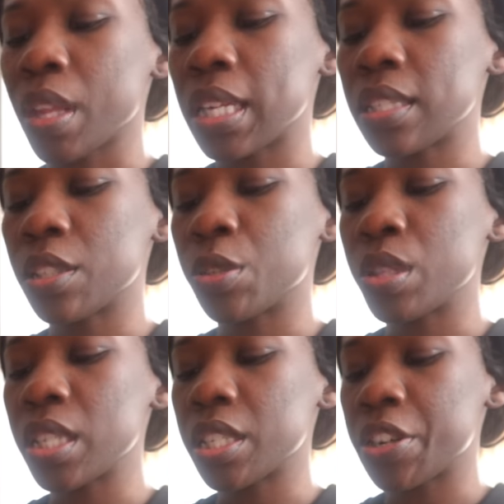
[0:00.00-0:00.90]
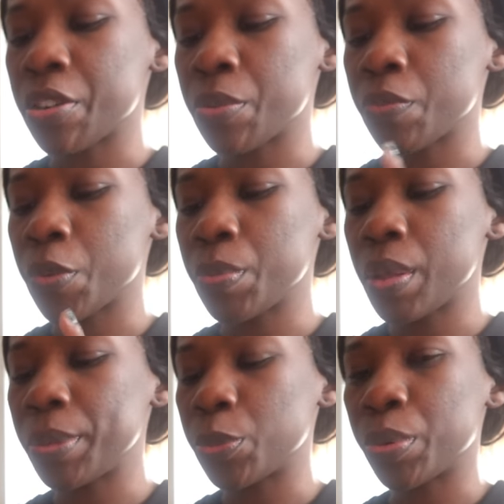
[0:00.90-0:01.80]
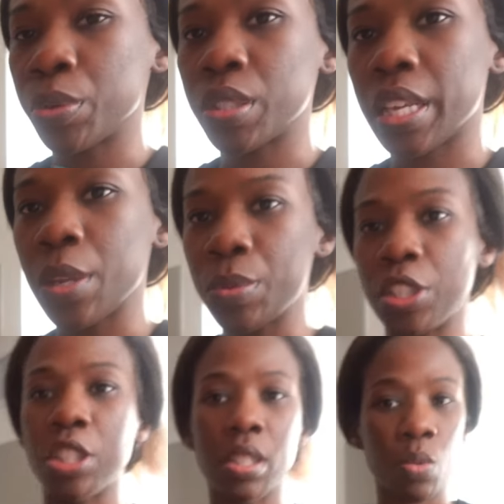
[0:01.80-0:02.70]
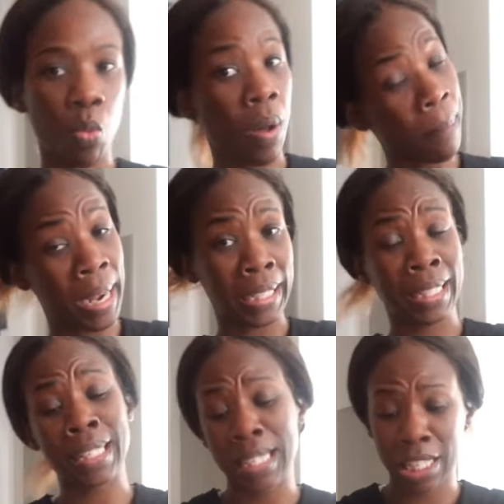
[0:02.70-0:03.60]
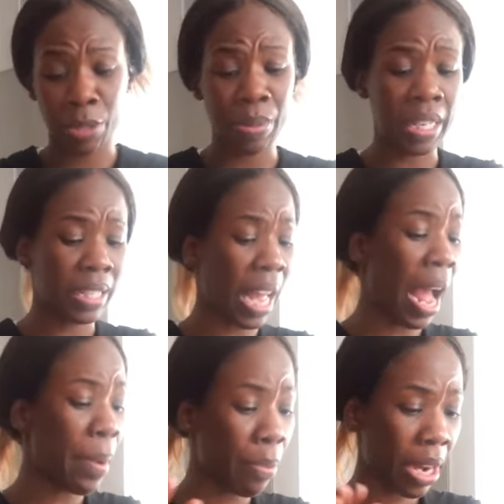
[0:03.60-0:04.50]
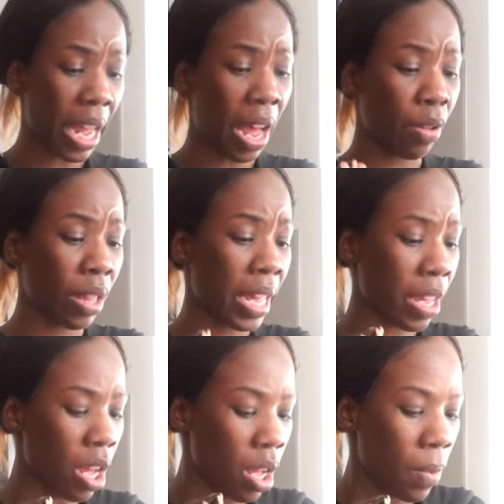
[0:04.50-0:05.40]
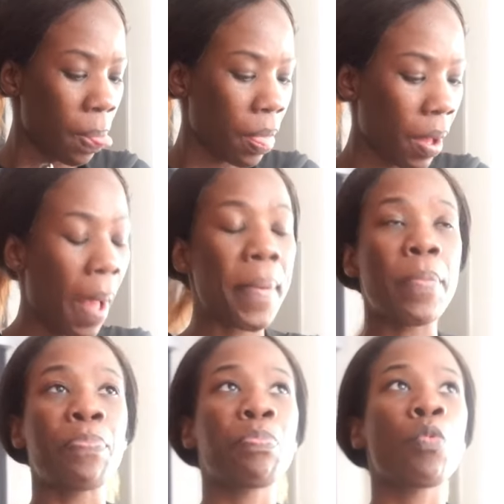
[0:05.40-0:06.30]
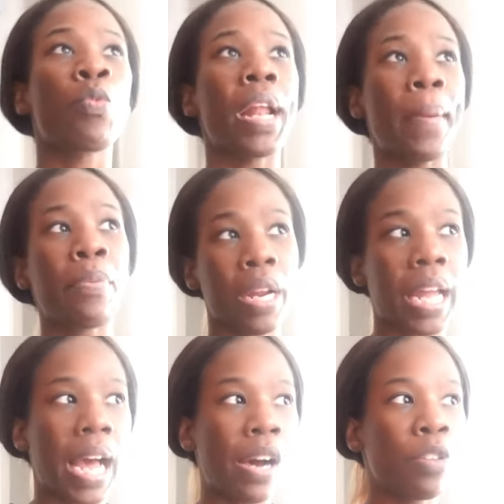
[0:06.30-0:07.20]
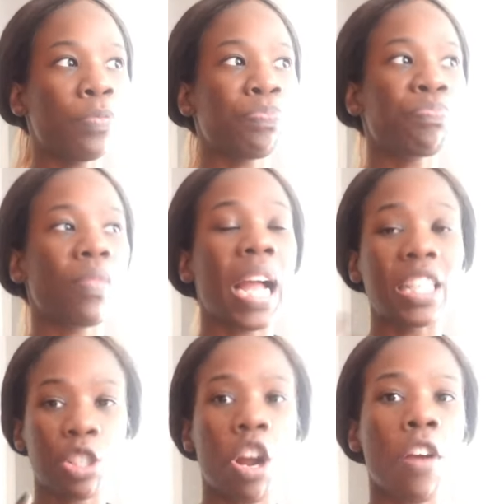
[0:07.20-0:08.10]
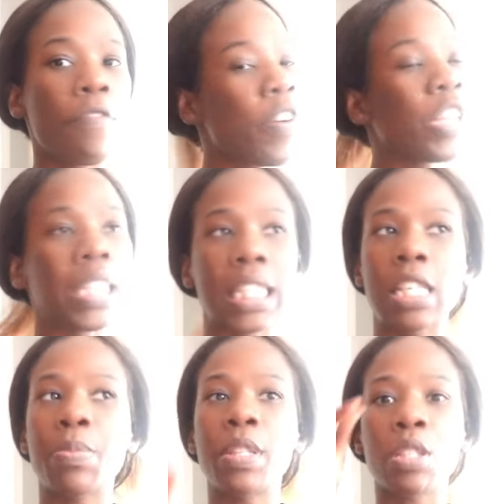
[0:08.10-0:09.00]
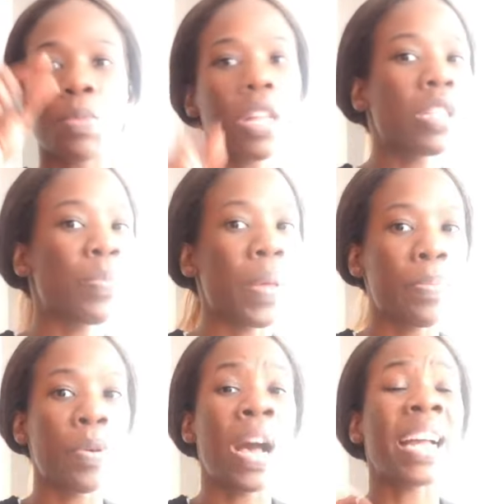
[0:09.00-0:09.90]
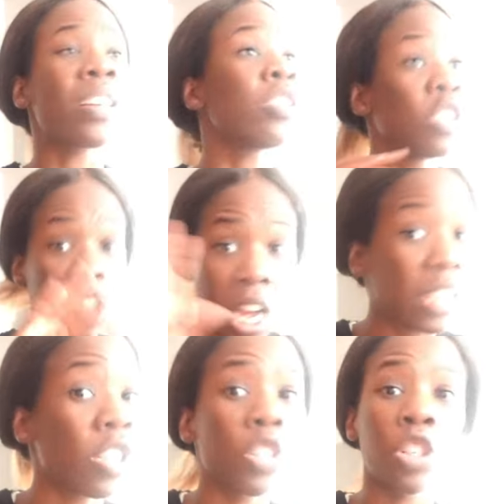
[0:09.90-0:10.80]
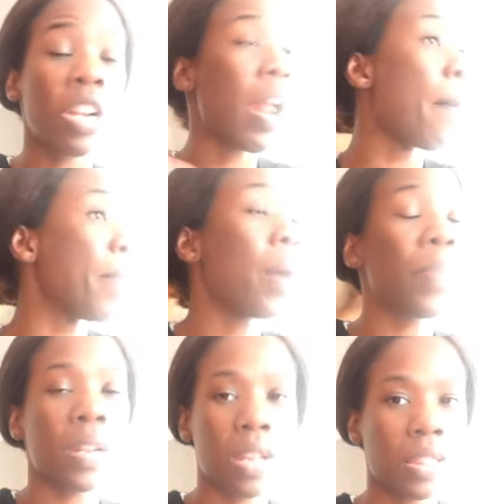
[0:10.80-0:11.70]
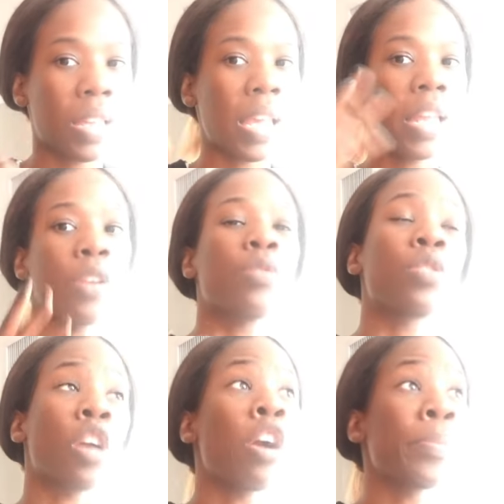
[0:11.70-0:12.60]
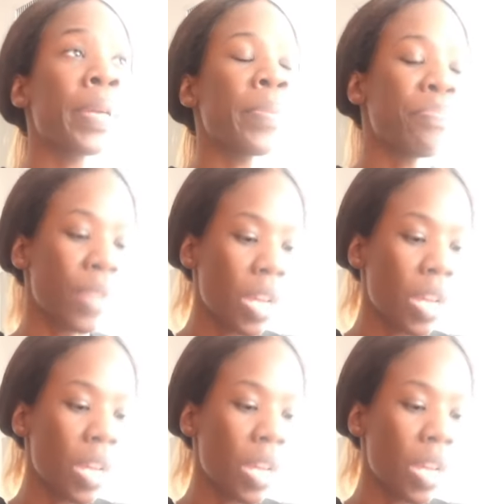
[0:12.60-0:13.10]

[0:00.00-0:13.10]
It's a soothing serum for blemish prone skin, which is what my skin is because I break out like, I mean, when I break out, I scar very easy. It could be the smallest pimple. I could not touch it, not pop it, nothing, and it'll scar me.